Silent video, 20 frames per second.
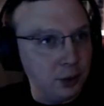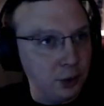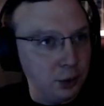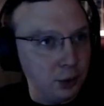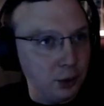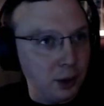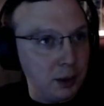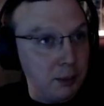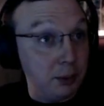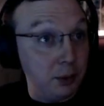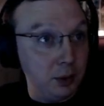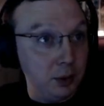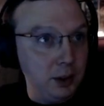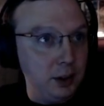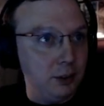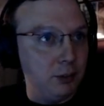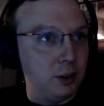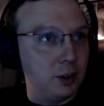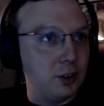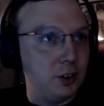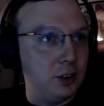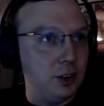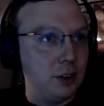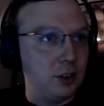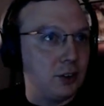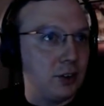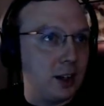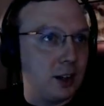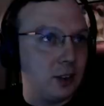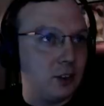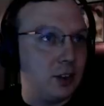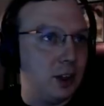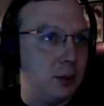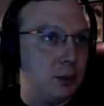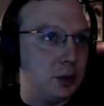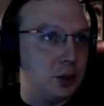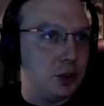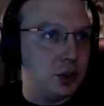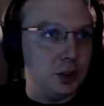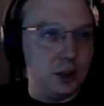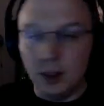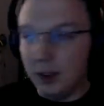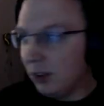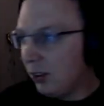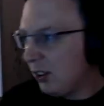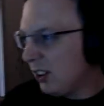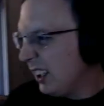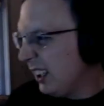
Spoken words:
who I believe looks the exact same as she does.